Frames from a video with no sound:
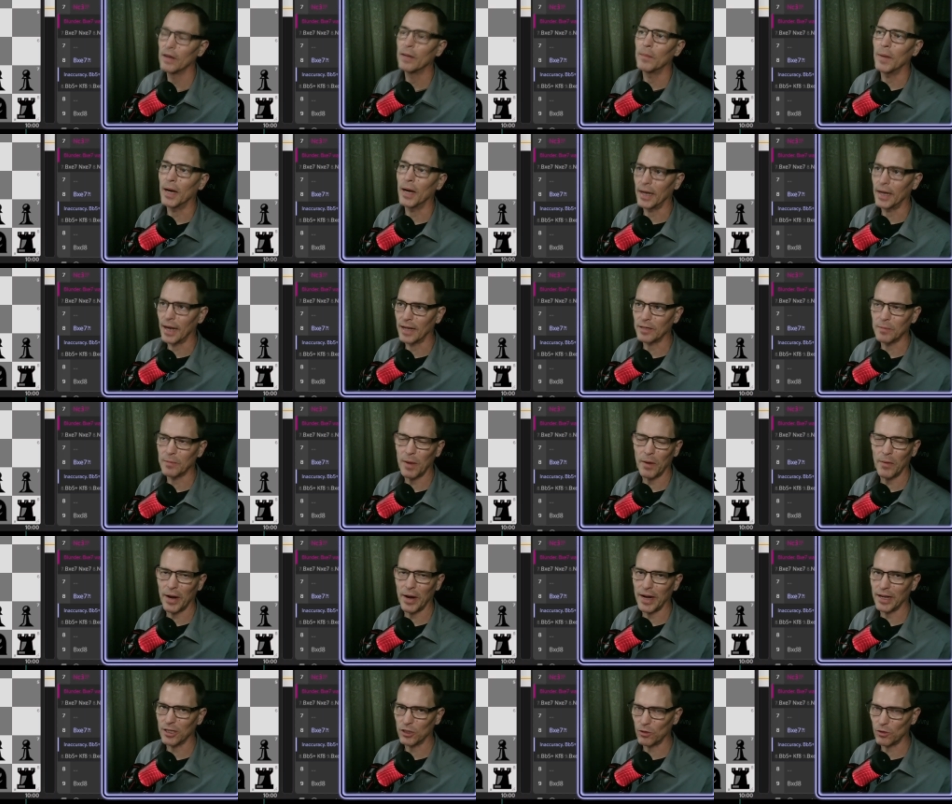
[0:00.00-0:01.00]
But as my
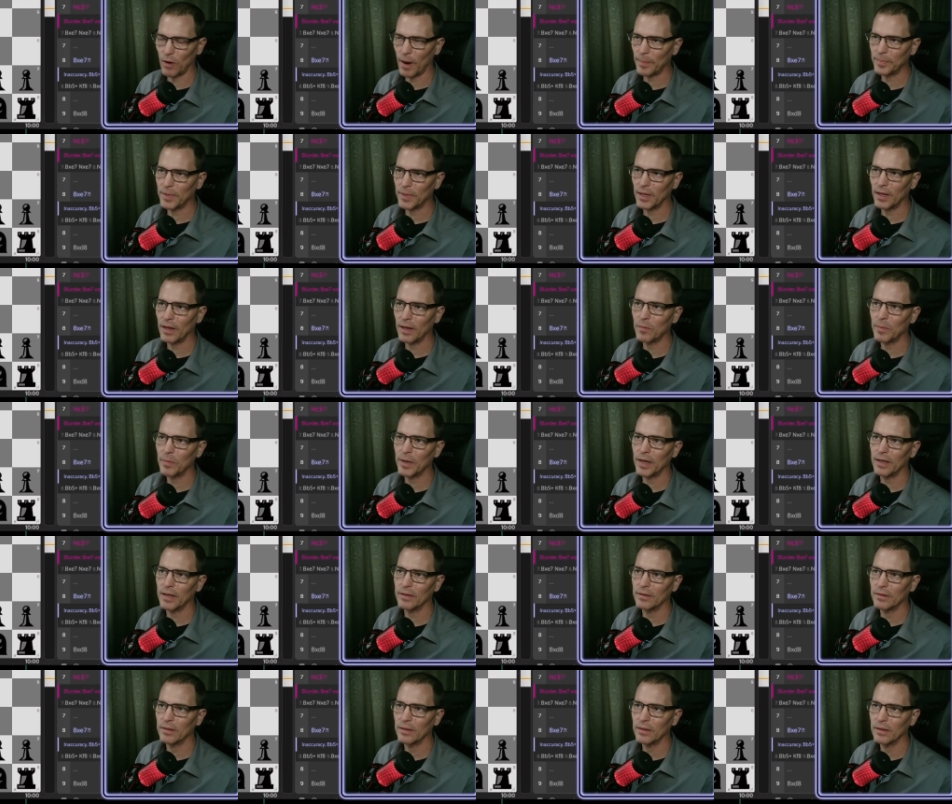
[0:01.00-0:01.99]
ratings dropped a little
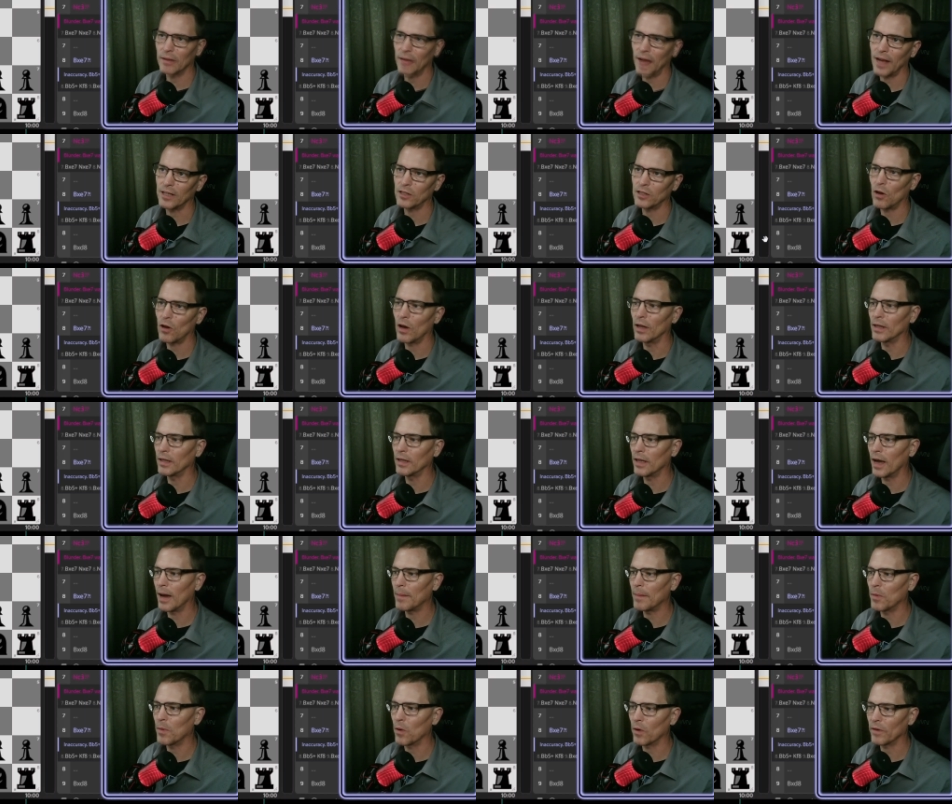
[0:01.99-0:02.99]
bit, I saw a
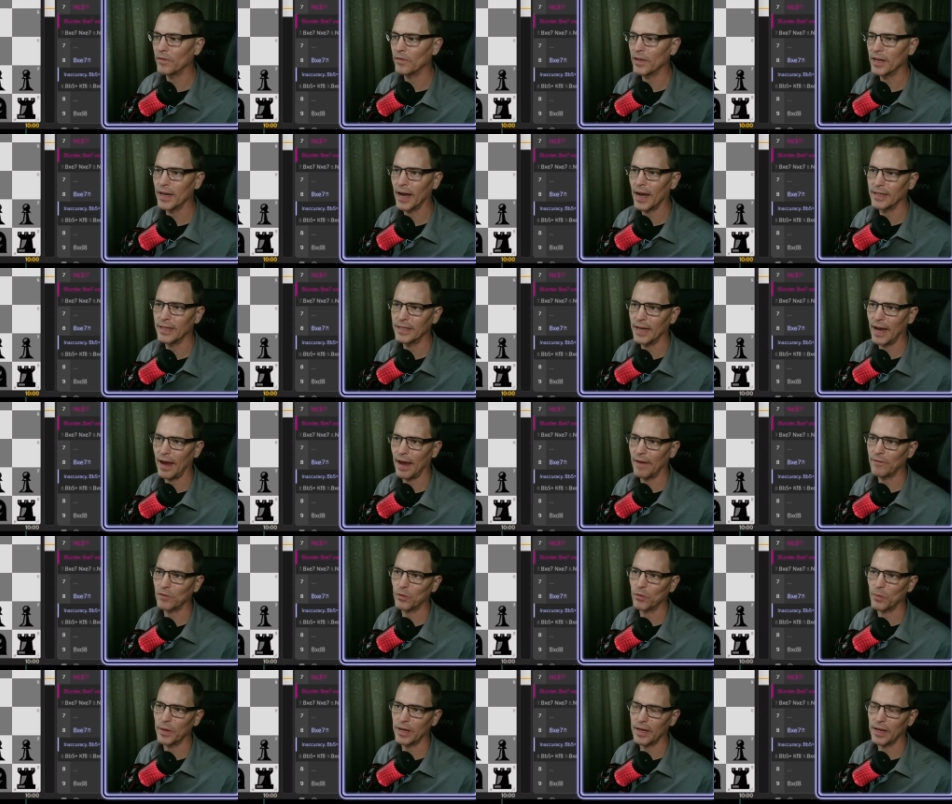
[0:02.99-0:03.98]
lot more of the knight to
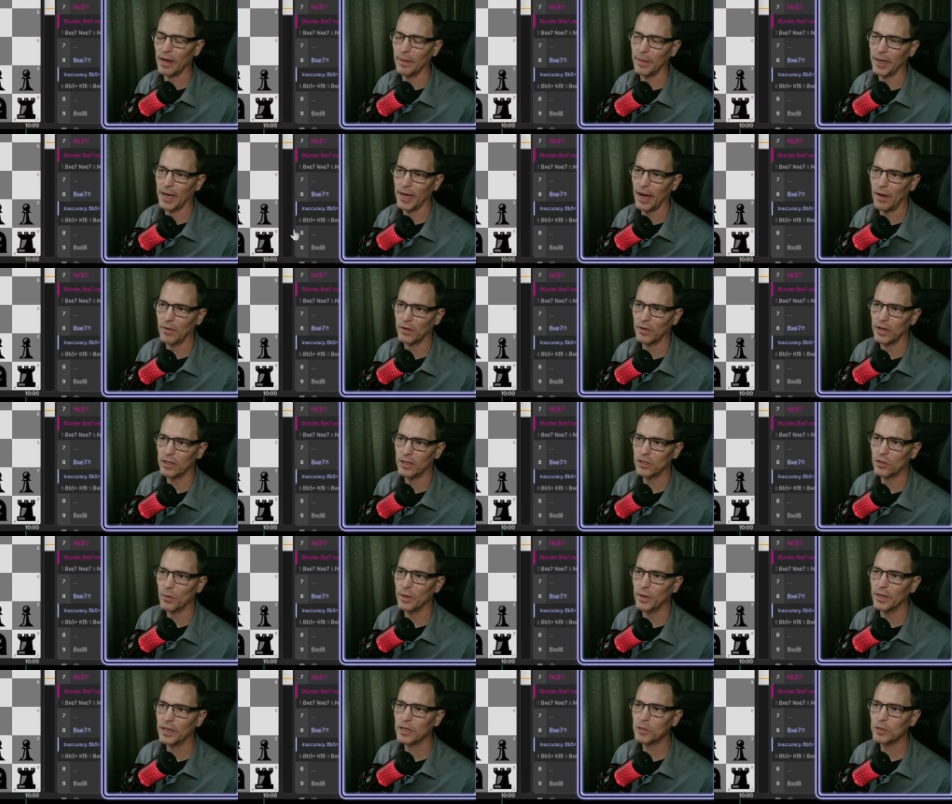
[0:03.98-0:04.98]
f3 coming out. And
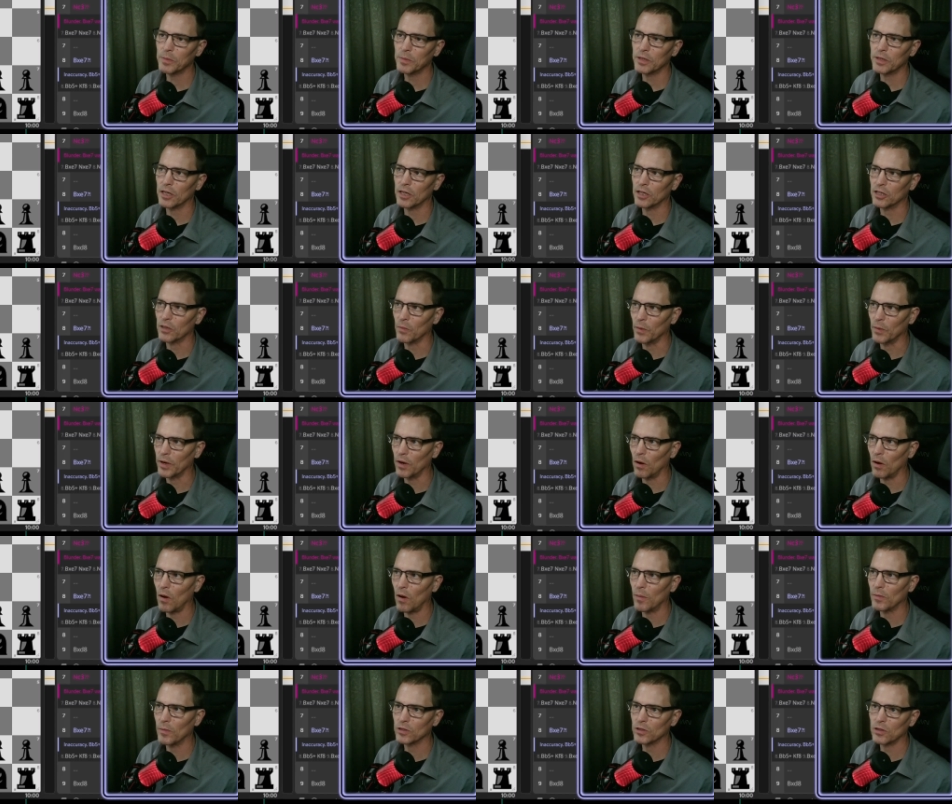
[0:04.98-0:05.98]
so in this position, we
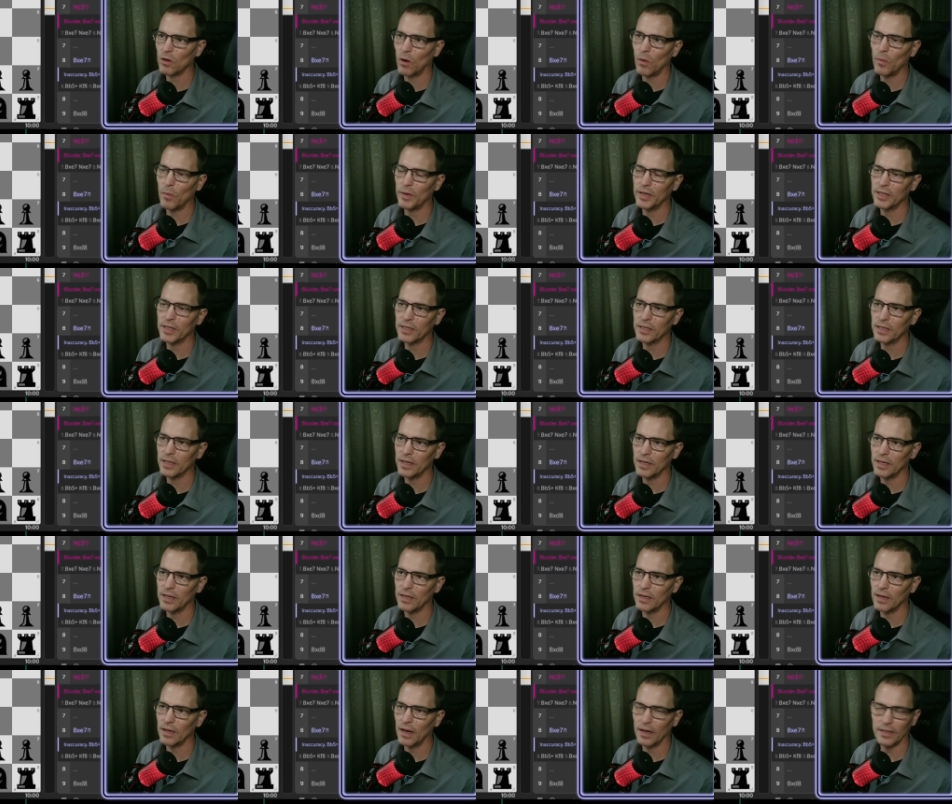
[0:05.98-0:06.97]
almost always
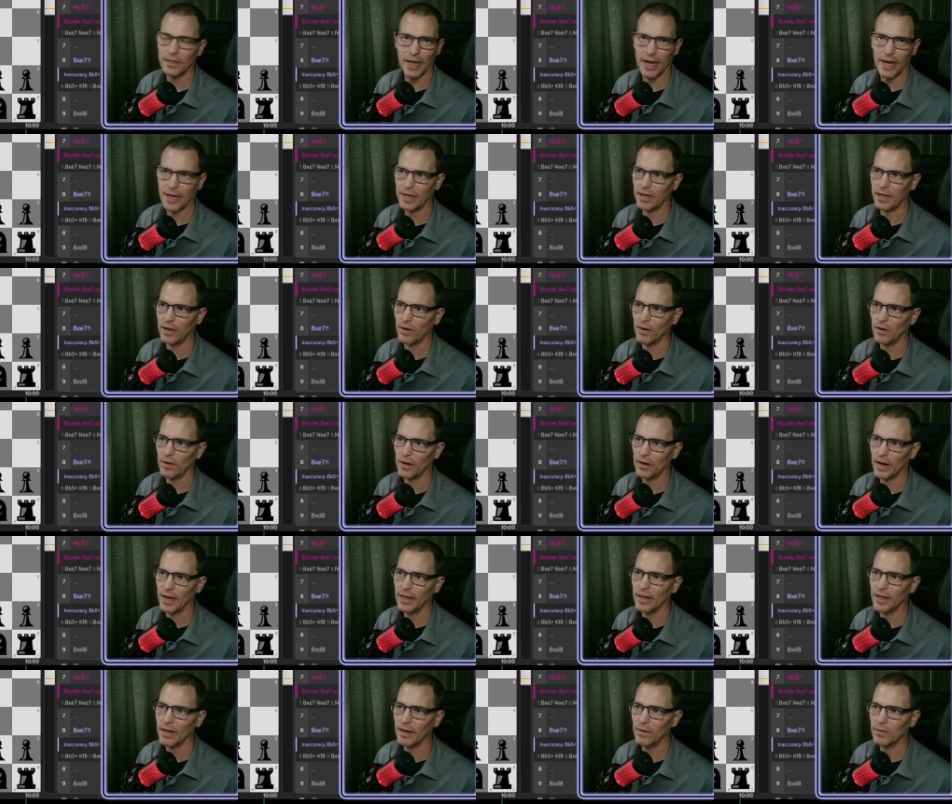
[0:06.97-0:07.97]
see a take here
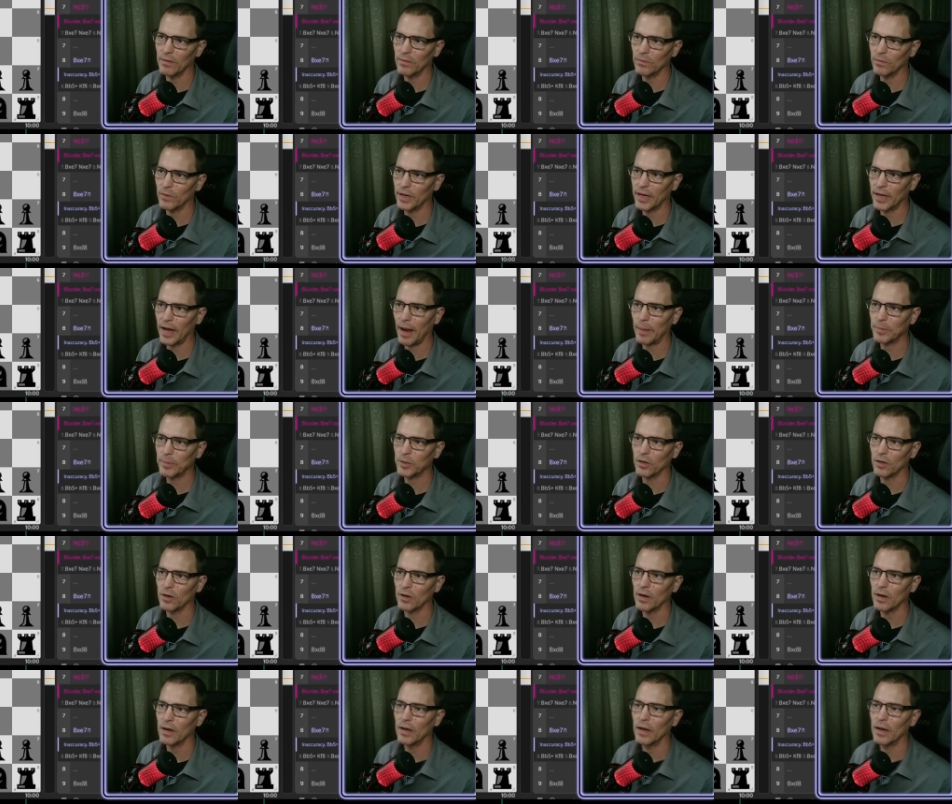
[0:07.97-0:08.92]
and then a recapture.